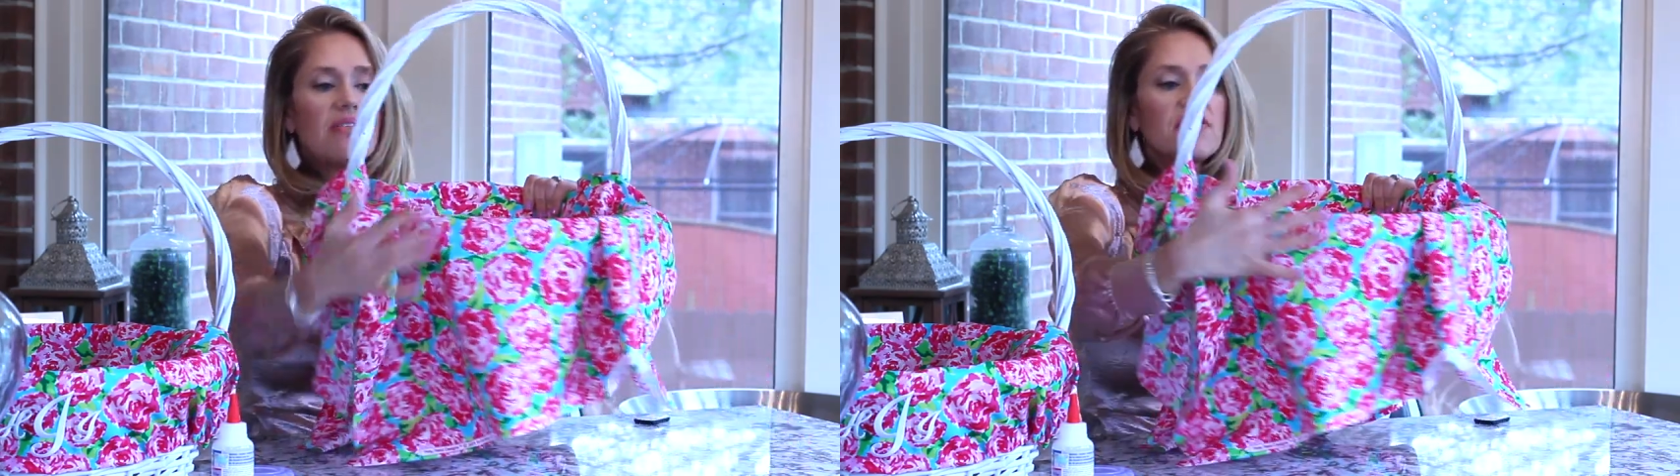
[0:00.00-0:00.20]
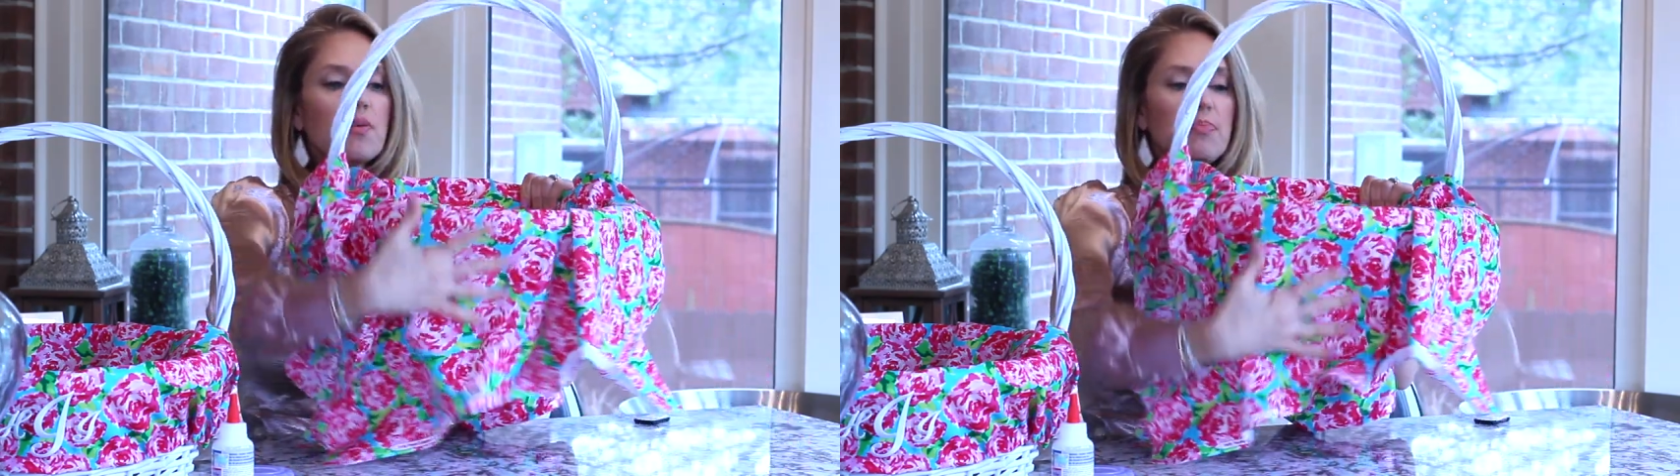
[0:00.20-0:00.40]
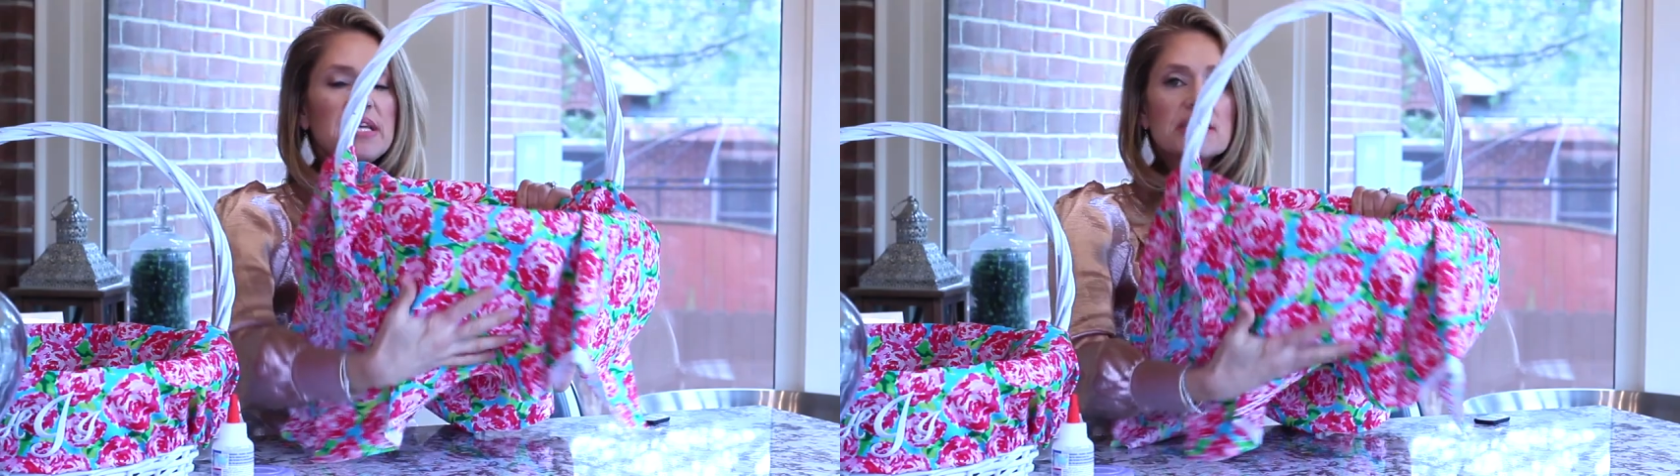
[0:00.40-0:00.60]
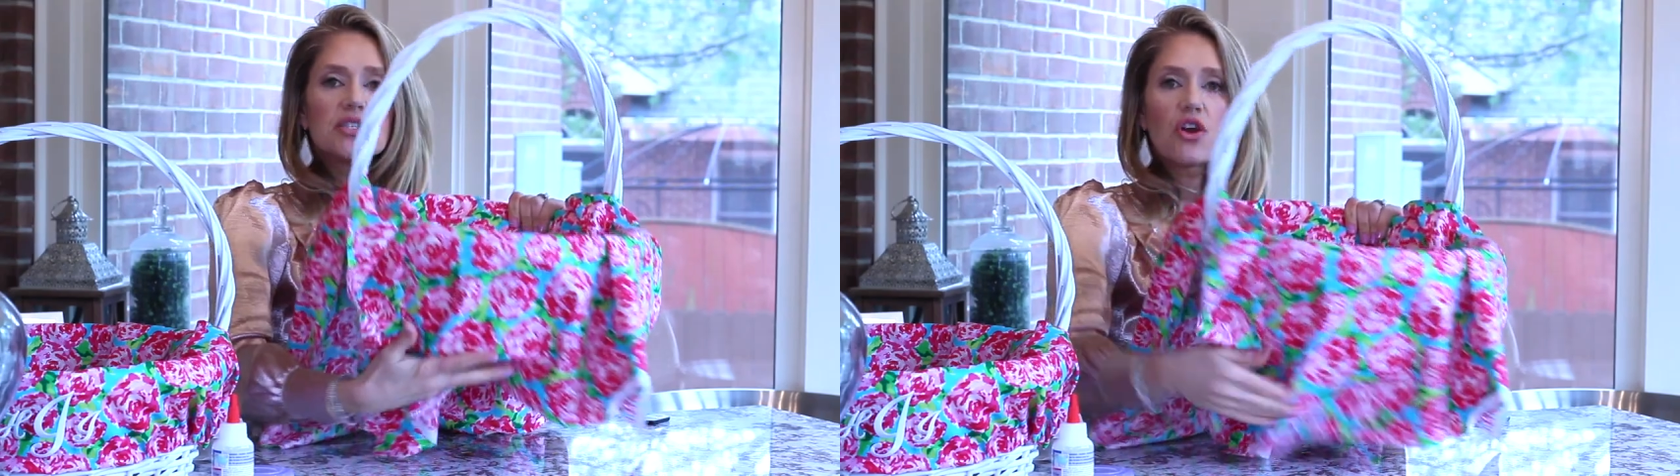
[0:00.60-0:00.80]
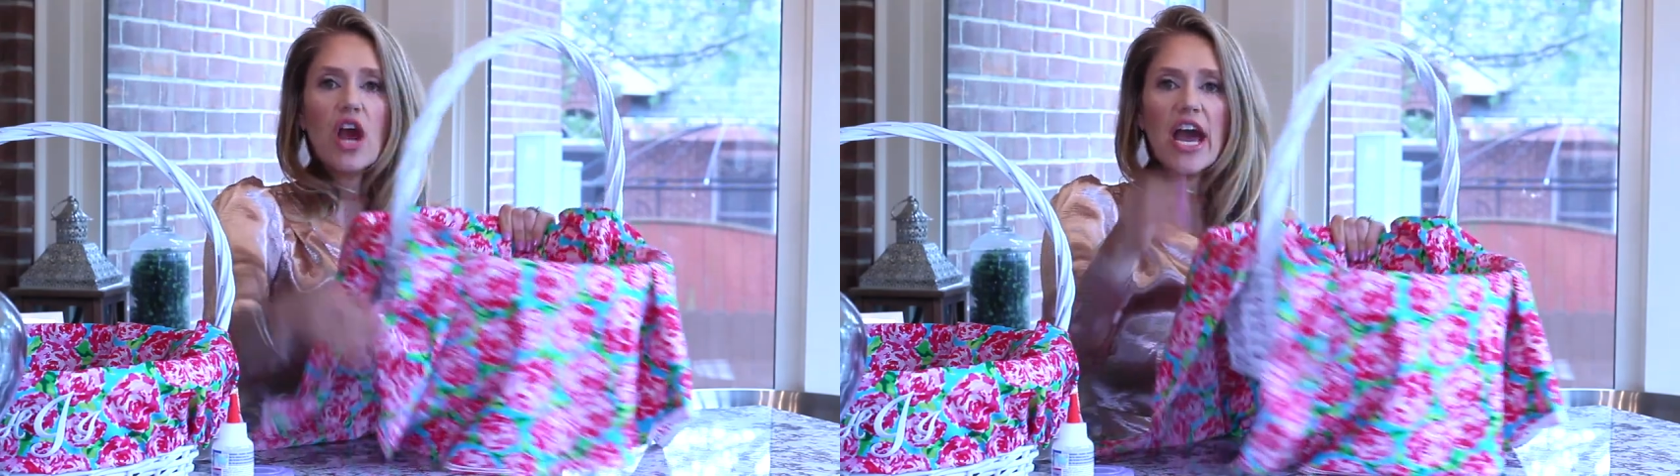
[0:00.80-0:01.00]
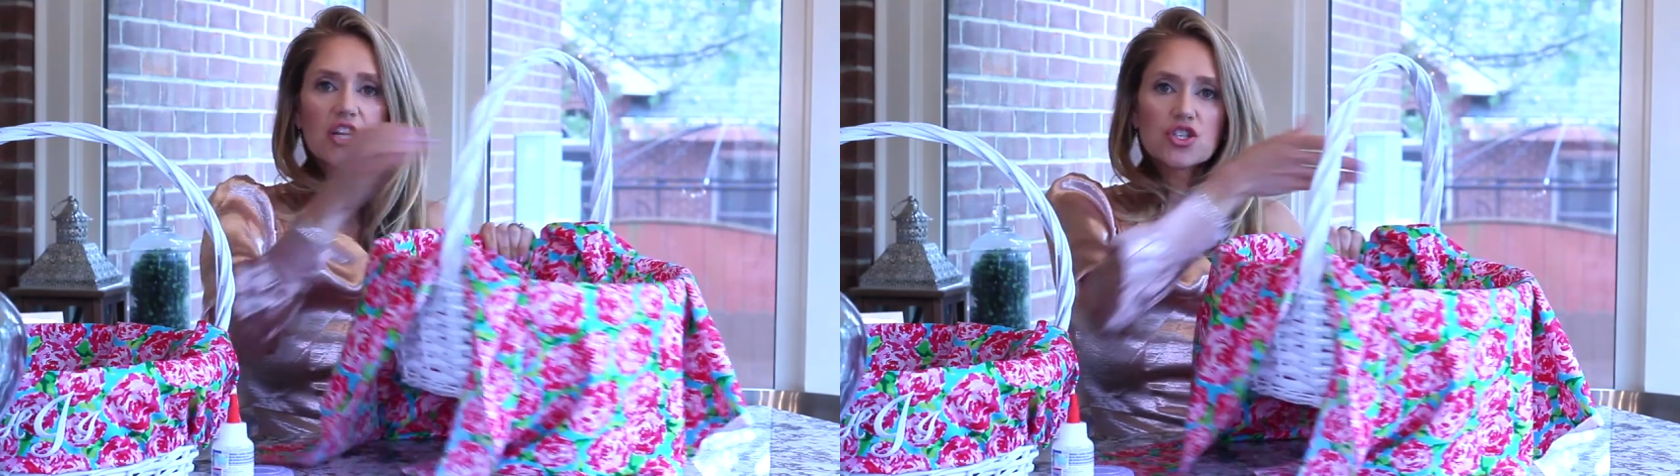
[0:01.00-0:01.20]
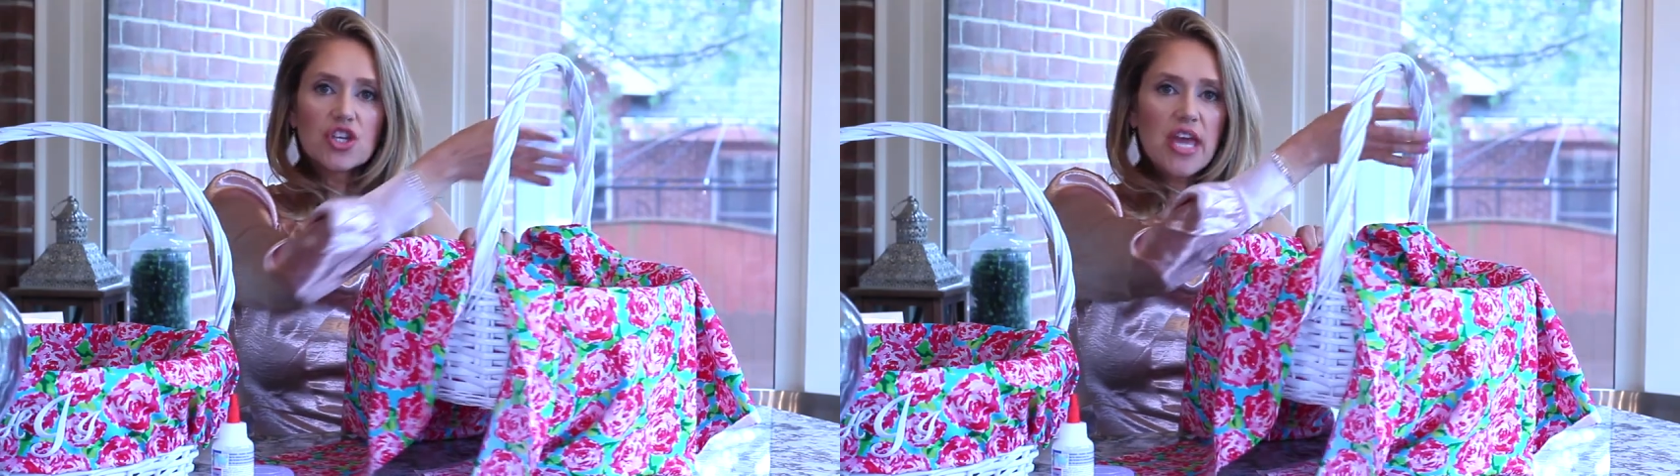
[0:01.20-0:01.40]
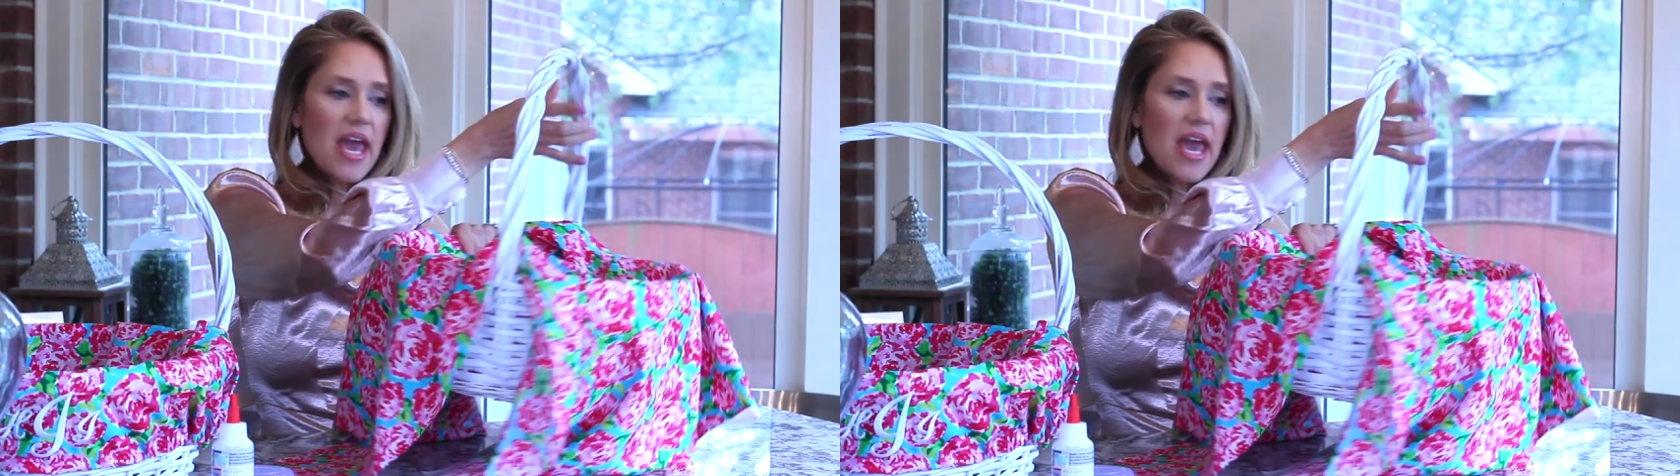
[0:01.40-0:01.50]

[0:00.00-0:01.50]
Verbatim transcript: that the pieces are actually